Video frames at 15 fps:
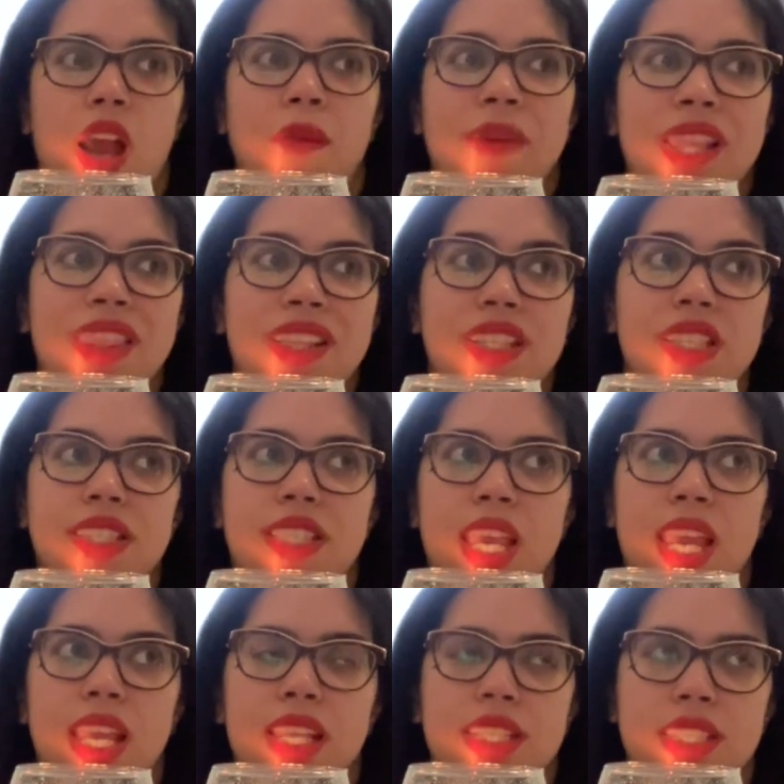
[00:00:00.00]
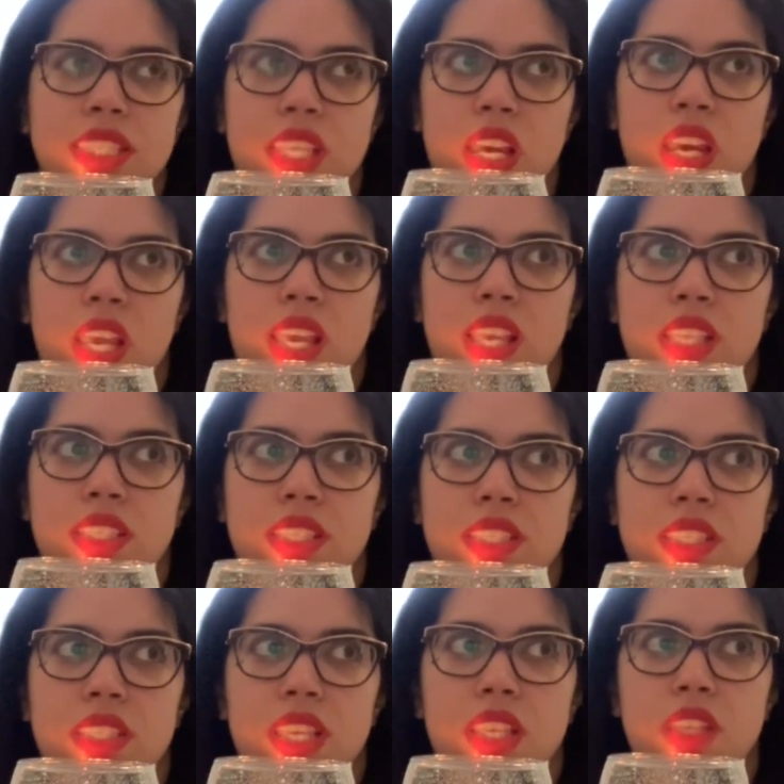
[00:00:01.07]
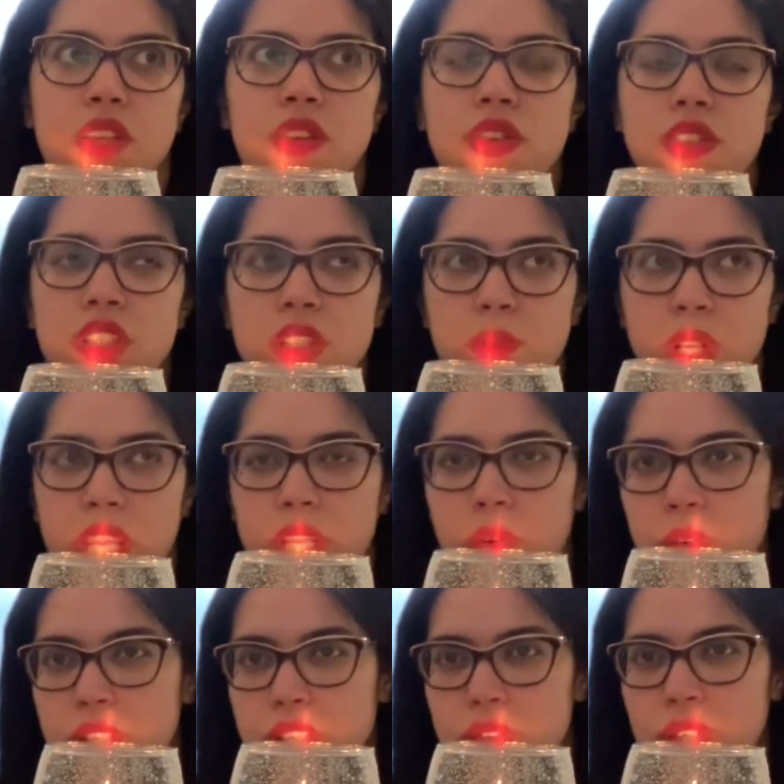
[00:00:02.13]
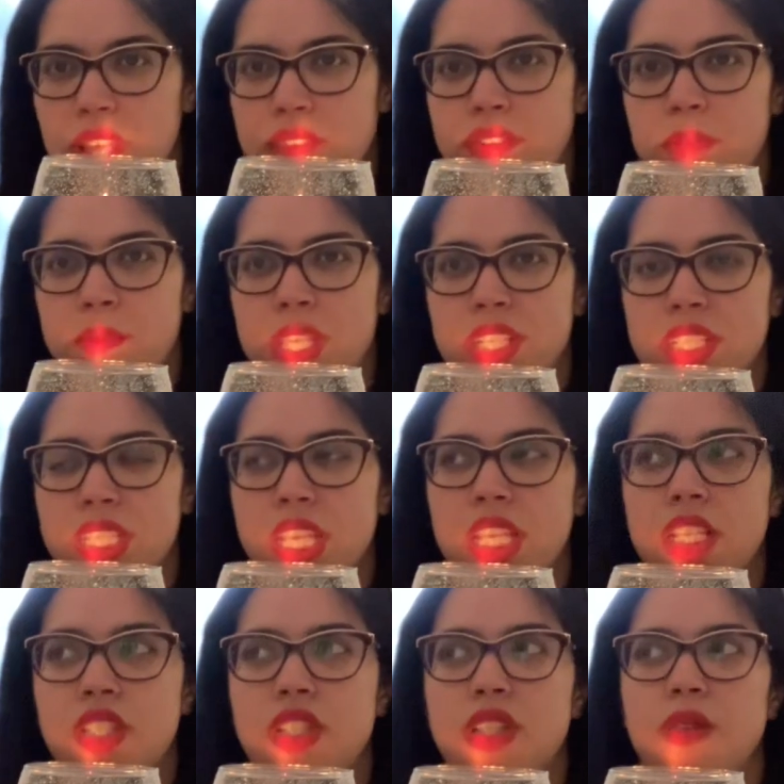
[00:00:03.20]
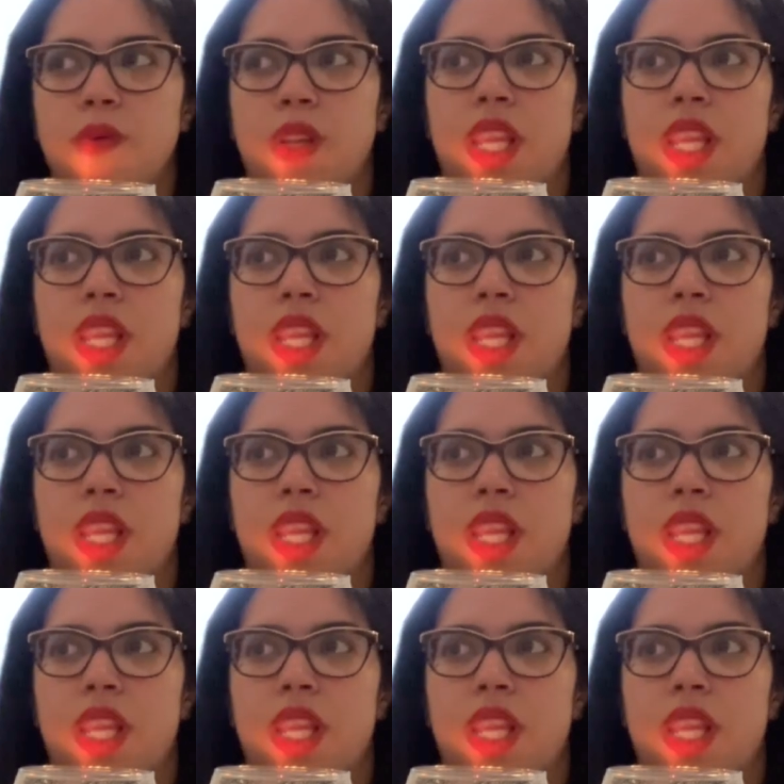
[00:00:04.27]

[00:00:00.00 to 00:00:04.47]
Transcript: In the sense as usually when I go into heavy meditation,